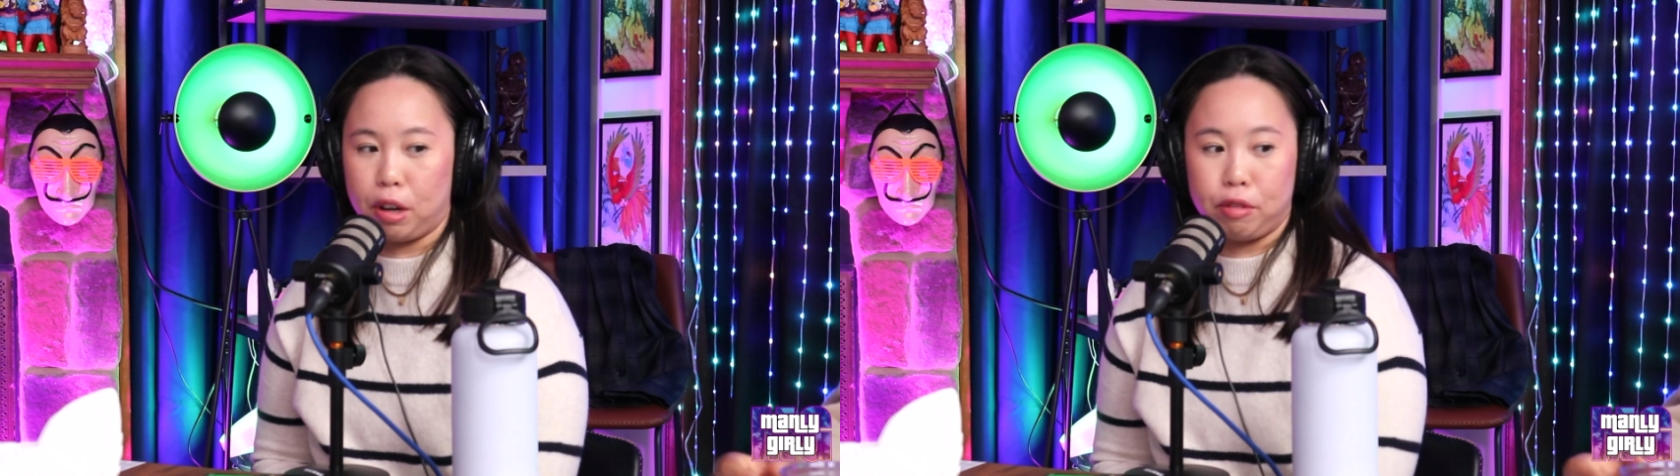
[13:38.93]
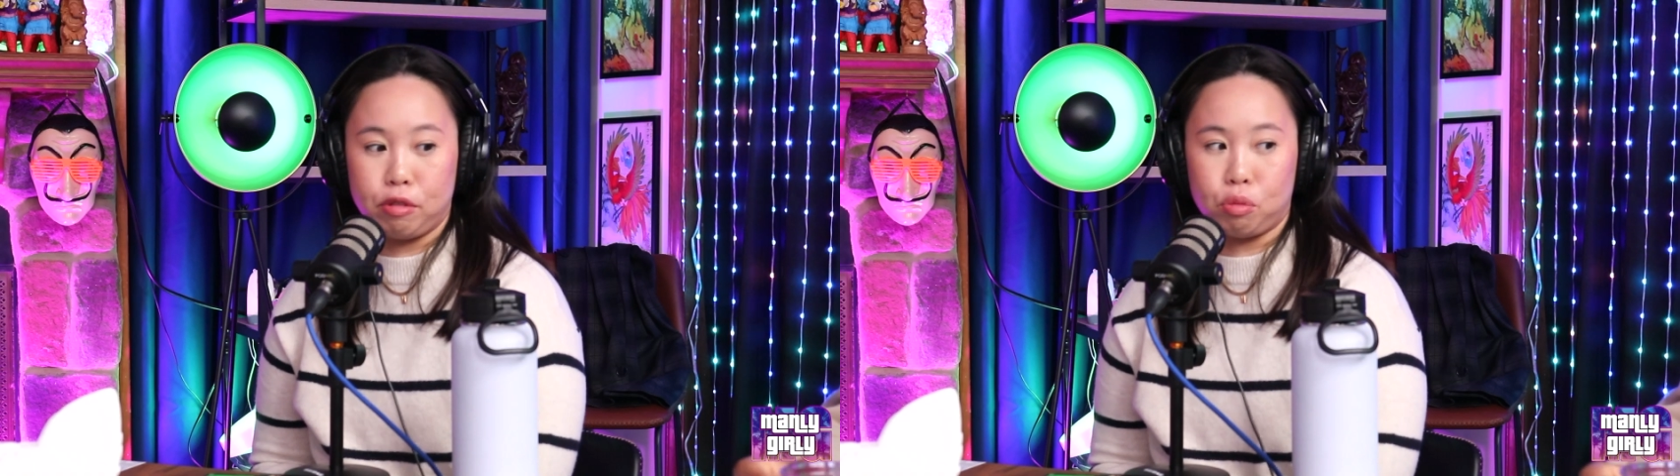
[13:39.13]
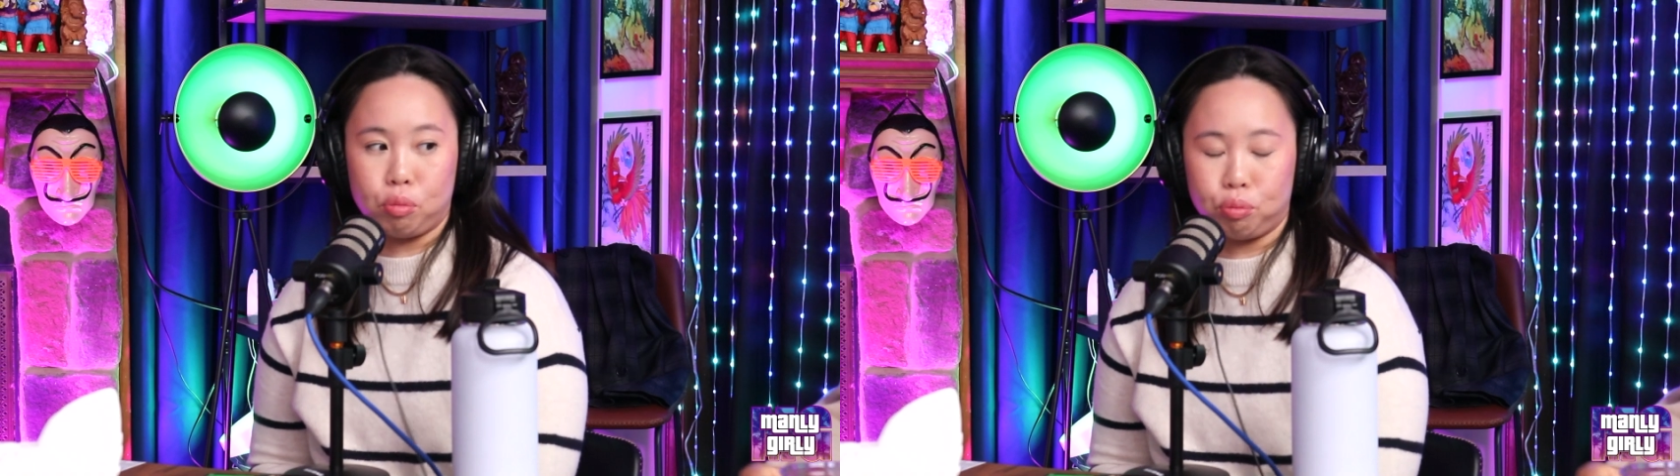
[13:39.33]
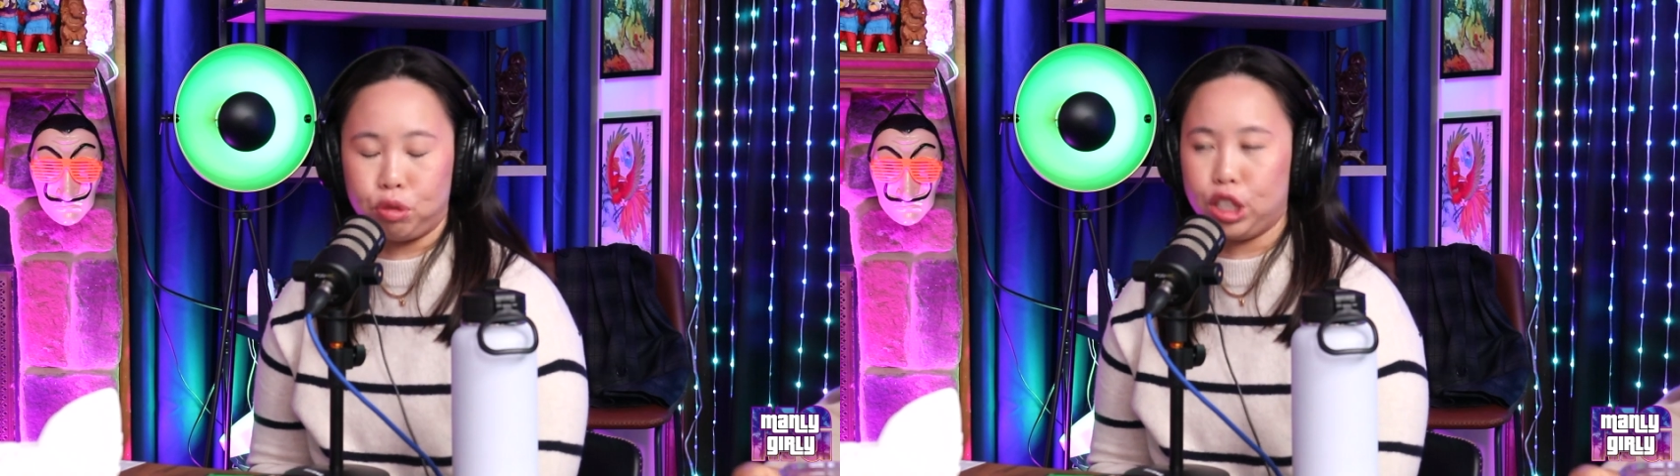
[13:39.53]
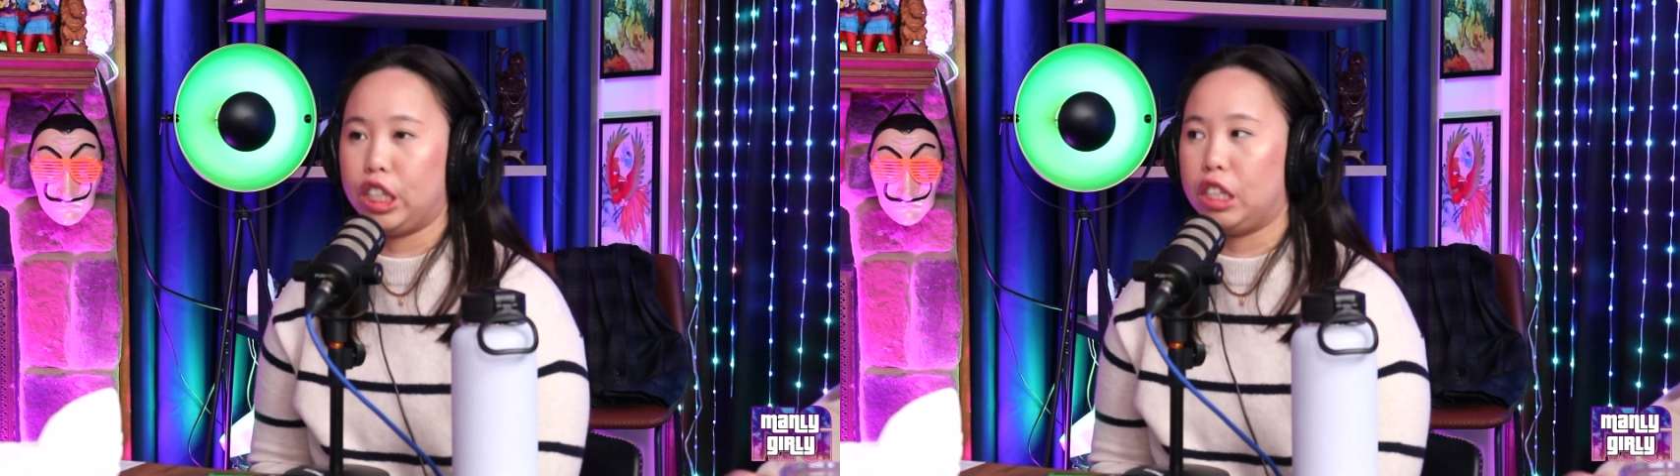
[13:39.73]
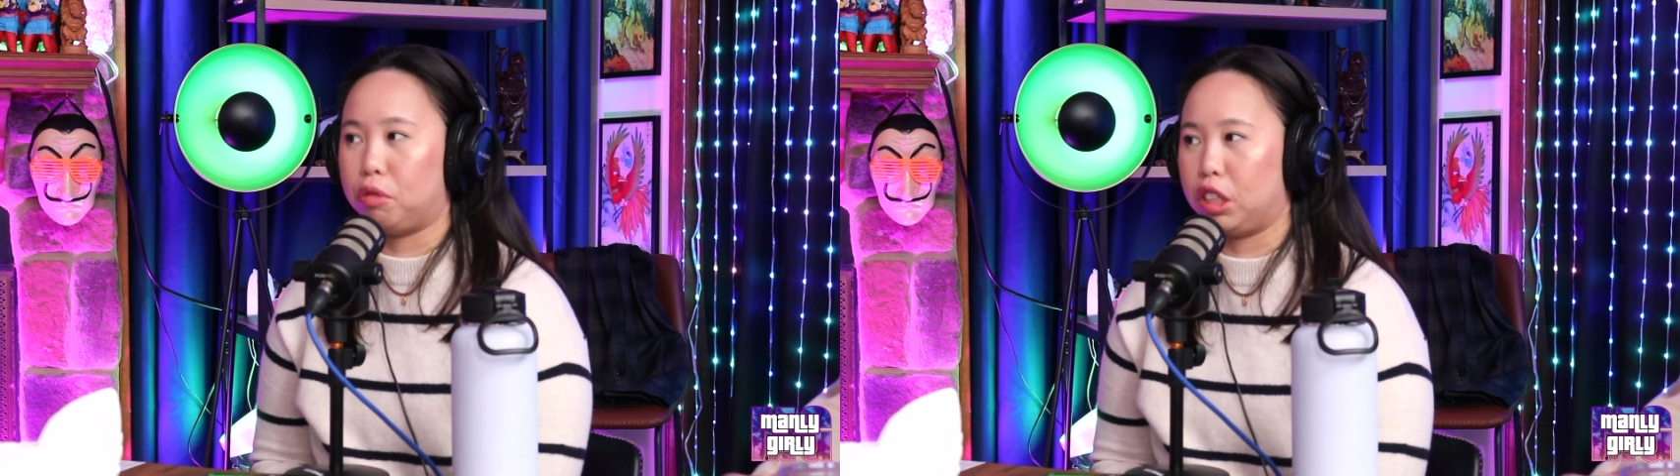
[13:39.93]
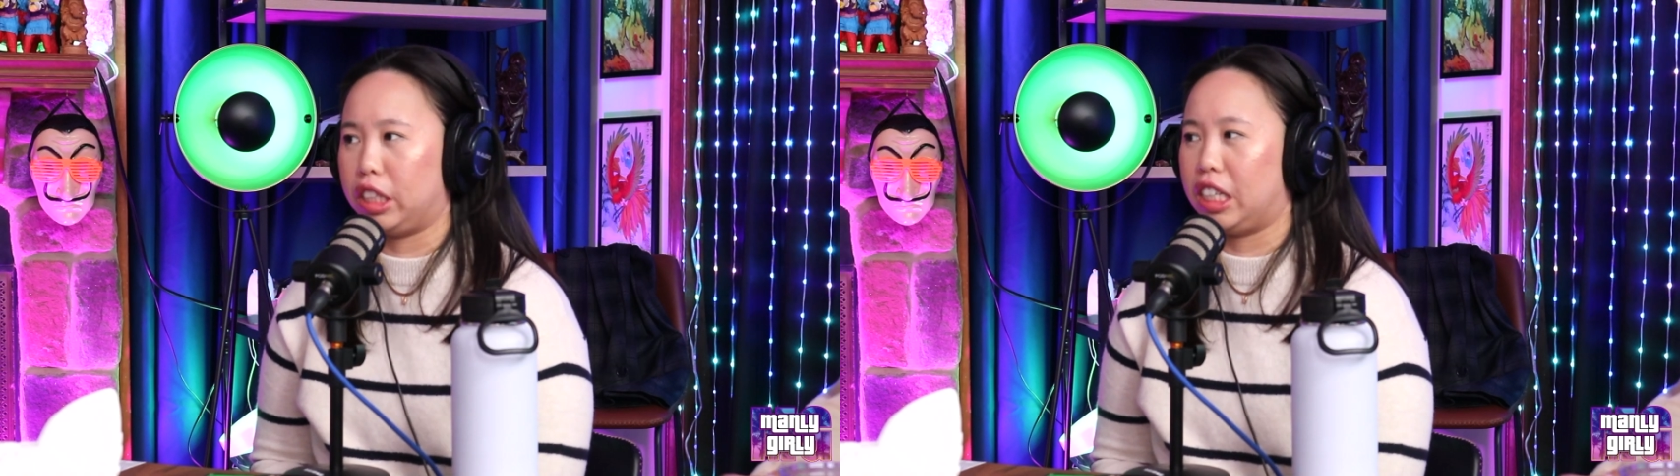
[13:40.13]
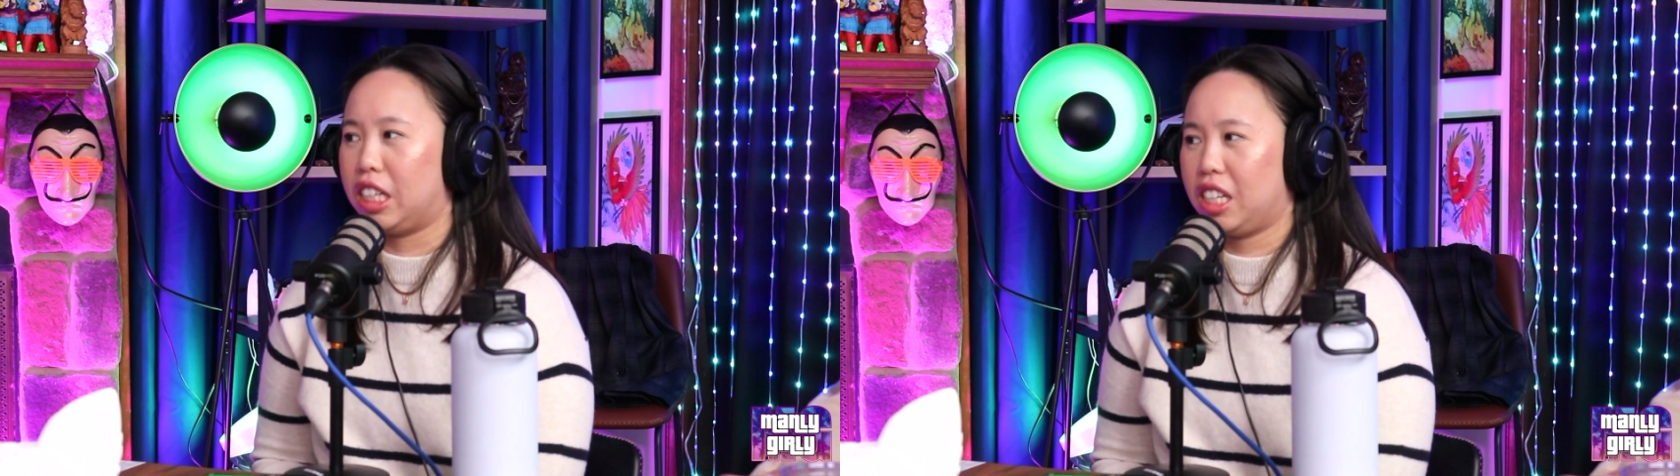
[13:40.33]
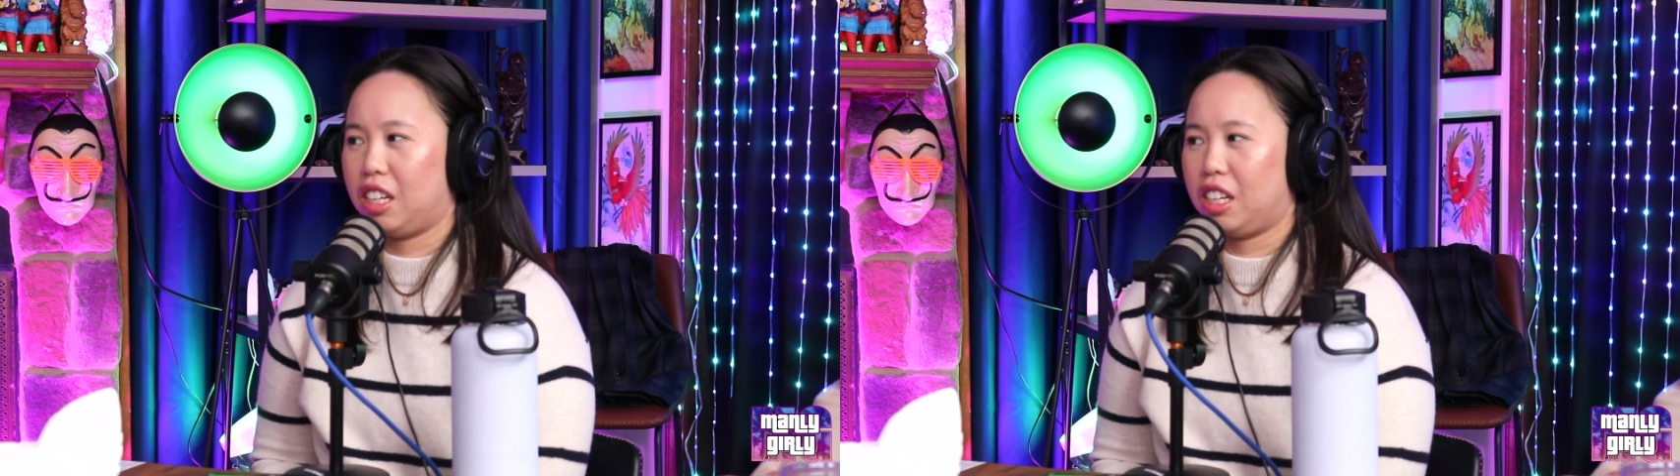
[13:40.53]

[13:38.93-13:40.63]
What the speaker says: And he was really, really